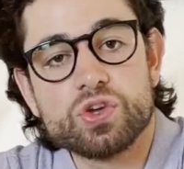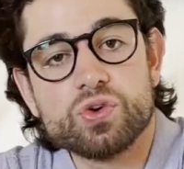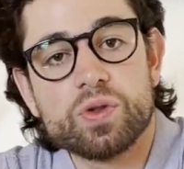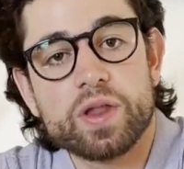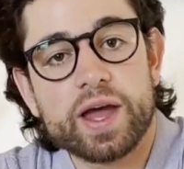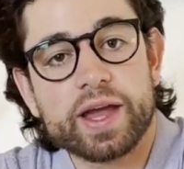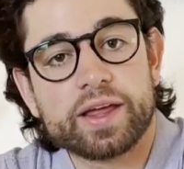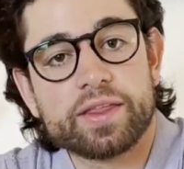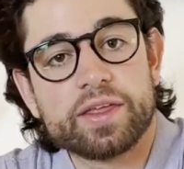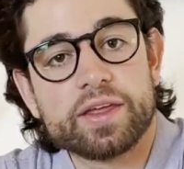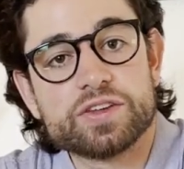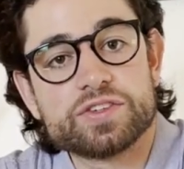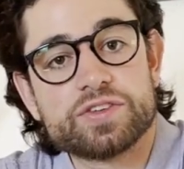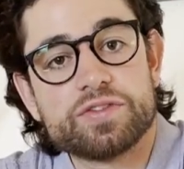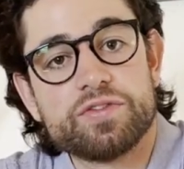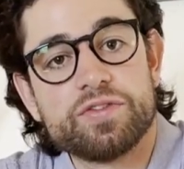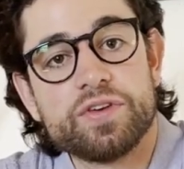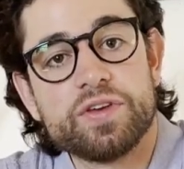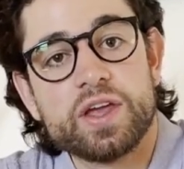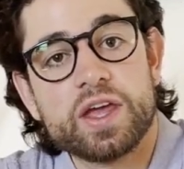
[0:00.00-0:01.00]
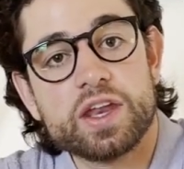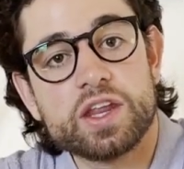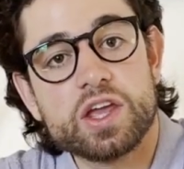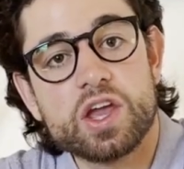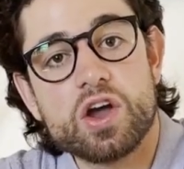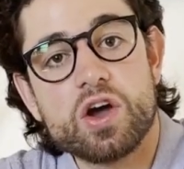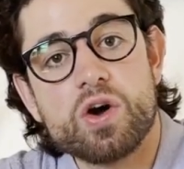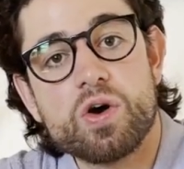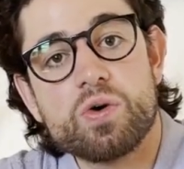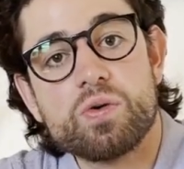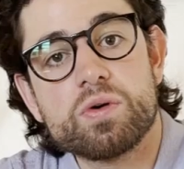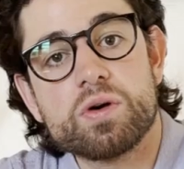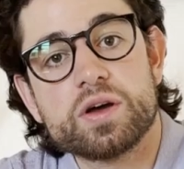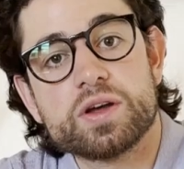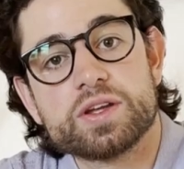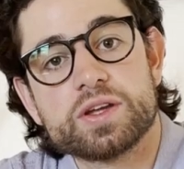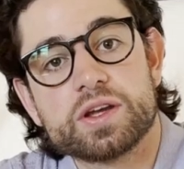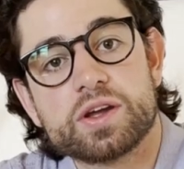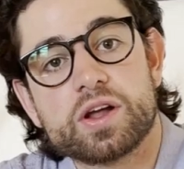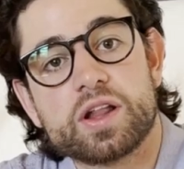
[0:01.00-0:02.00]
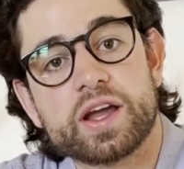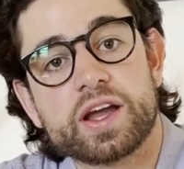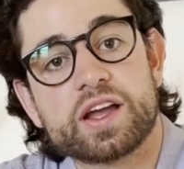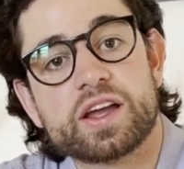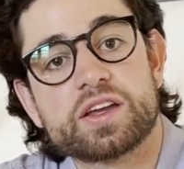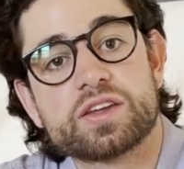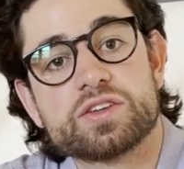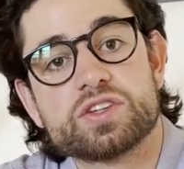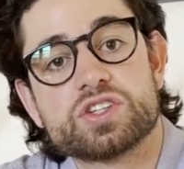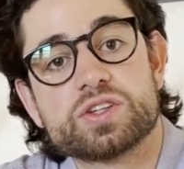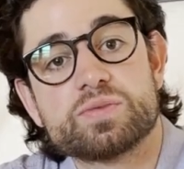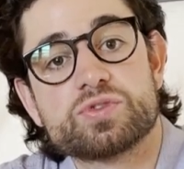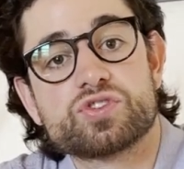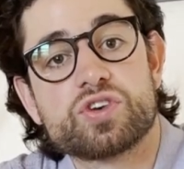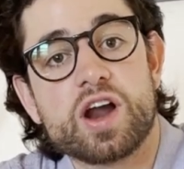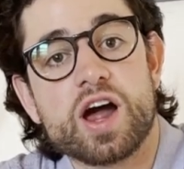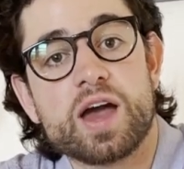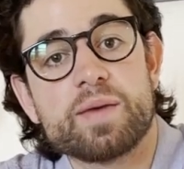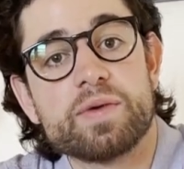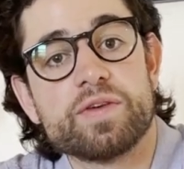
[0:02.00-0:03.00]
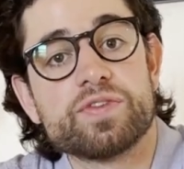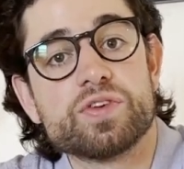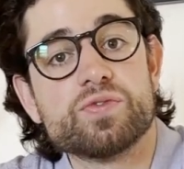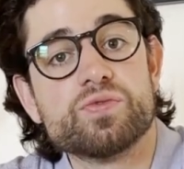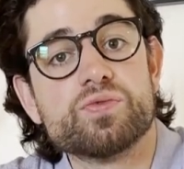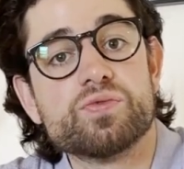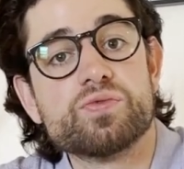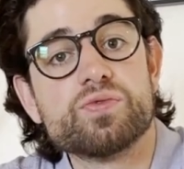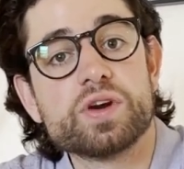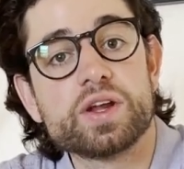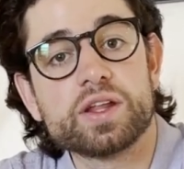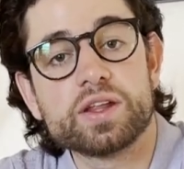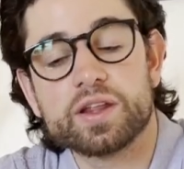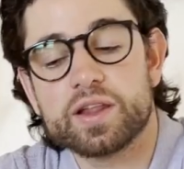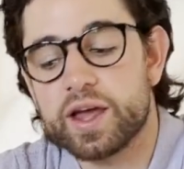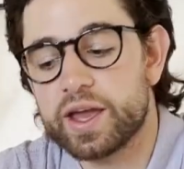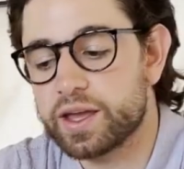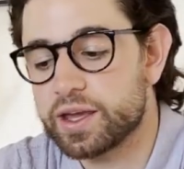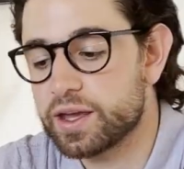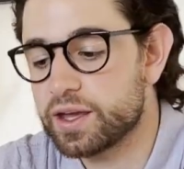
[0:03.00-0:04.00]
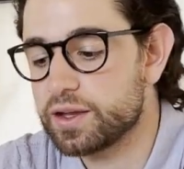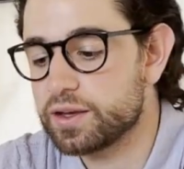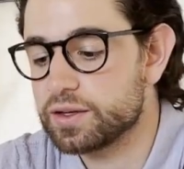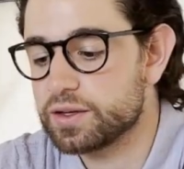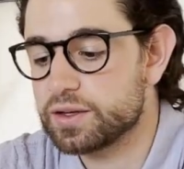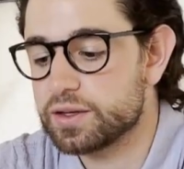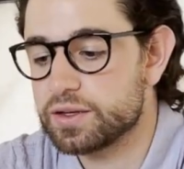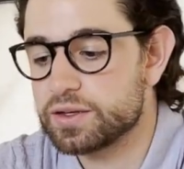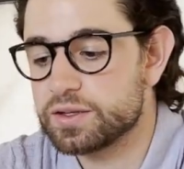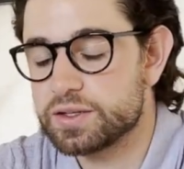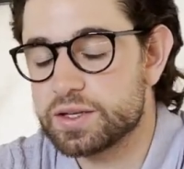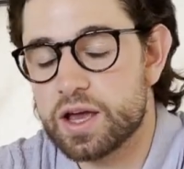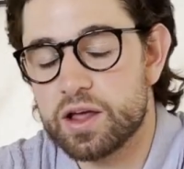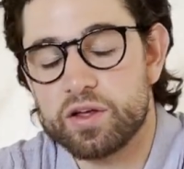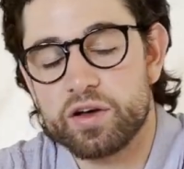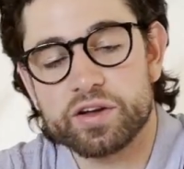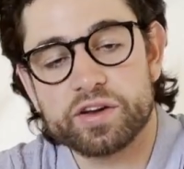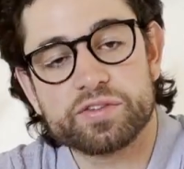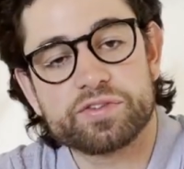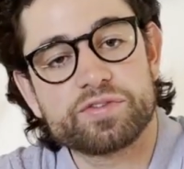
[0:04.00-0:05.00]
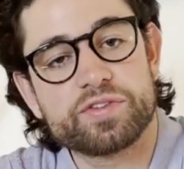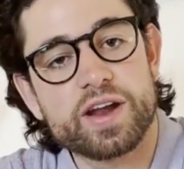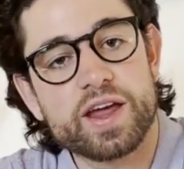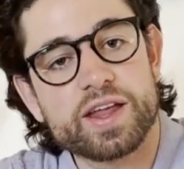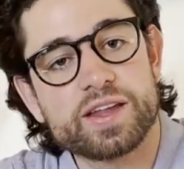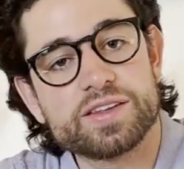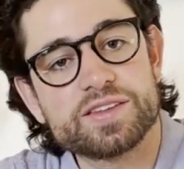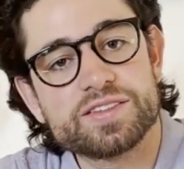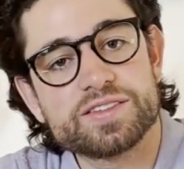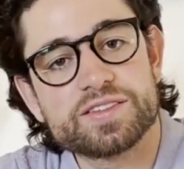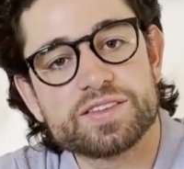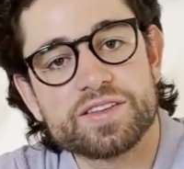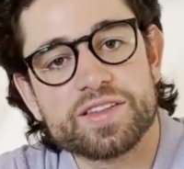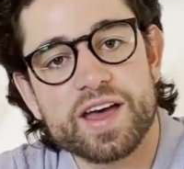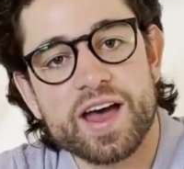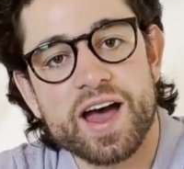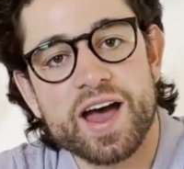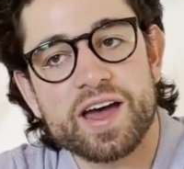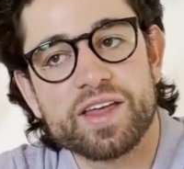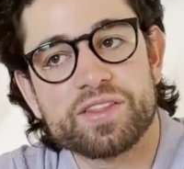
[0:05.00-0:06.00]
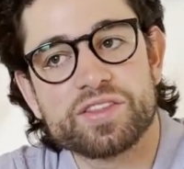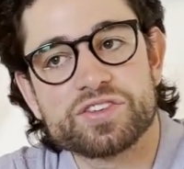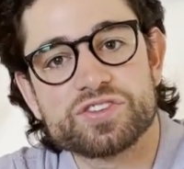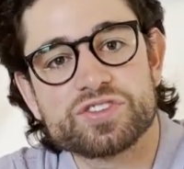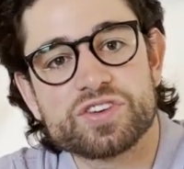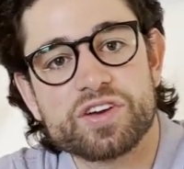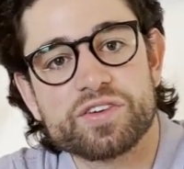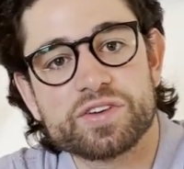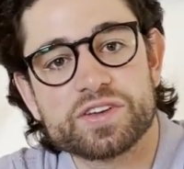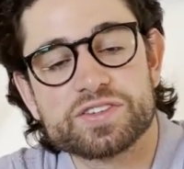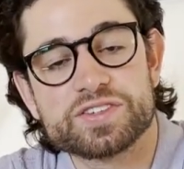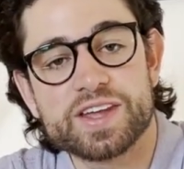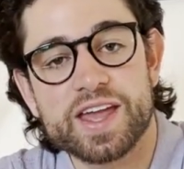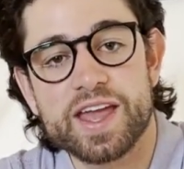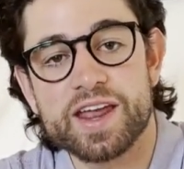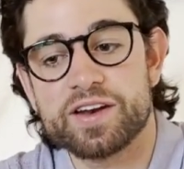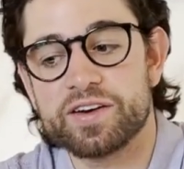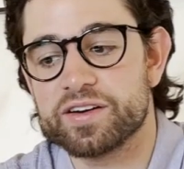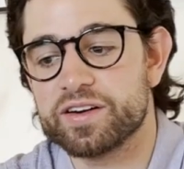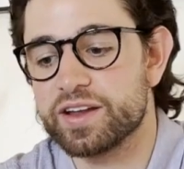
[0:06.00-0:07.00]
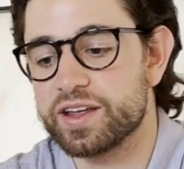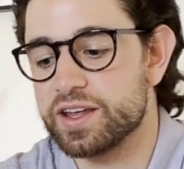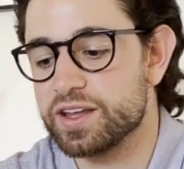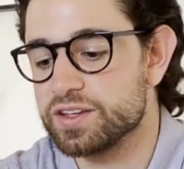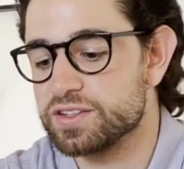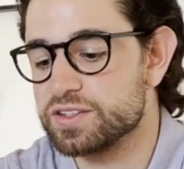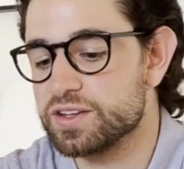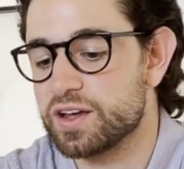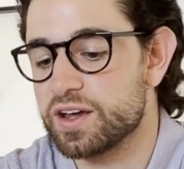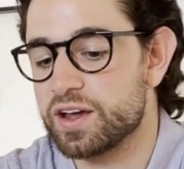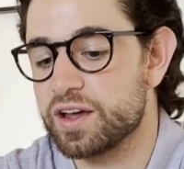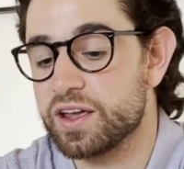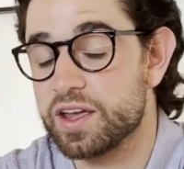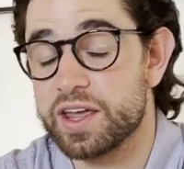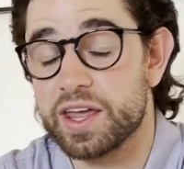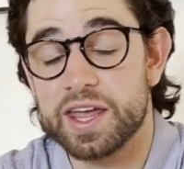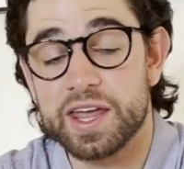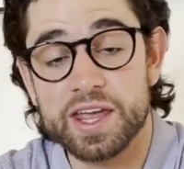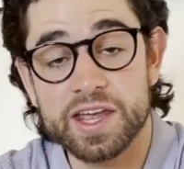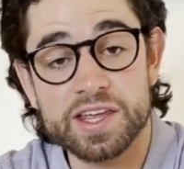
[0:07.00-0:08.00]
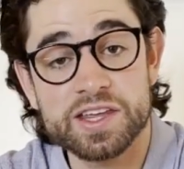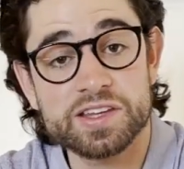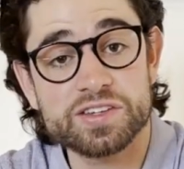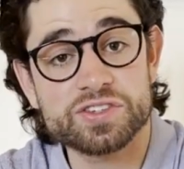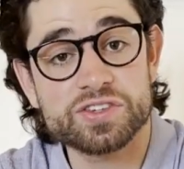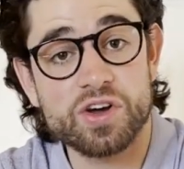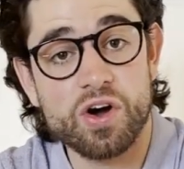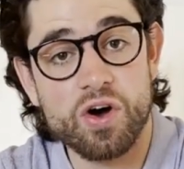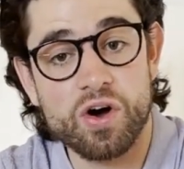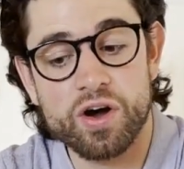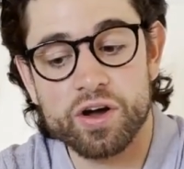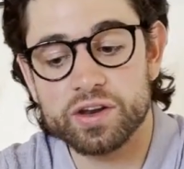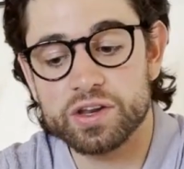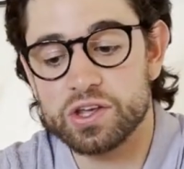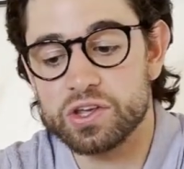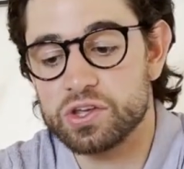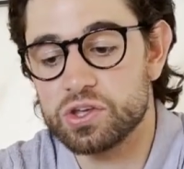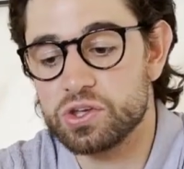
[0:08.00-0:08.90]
you like this video. Click subscribe if you really like it. Tell all your friends that the Stuttering Skater is on